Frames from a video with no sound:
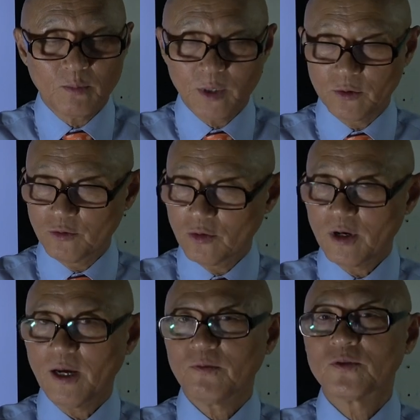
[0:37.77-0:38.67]
but you're
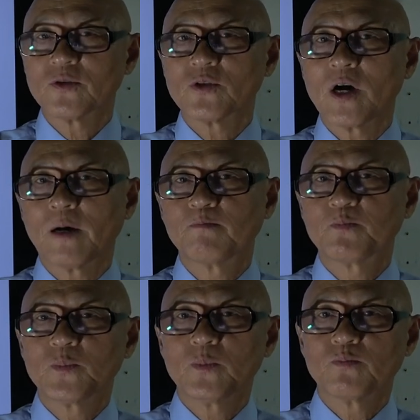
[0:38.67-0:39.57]
gonna have to
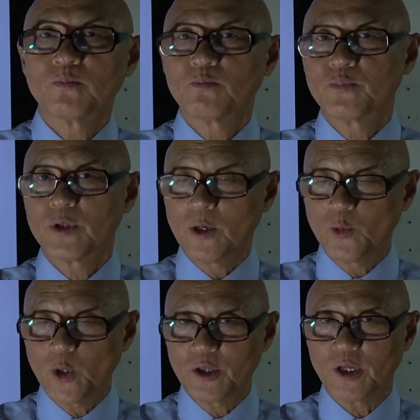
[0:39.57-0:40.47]
put up
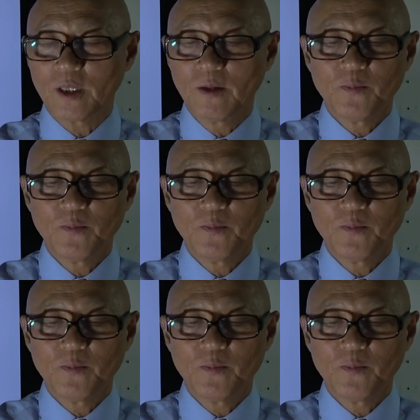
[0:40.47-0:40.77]
with it,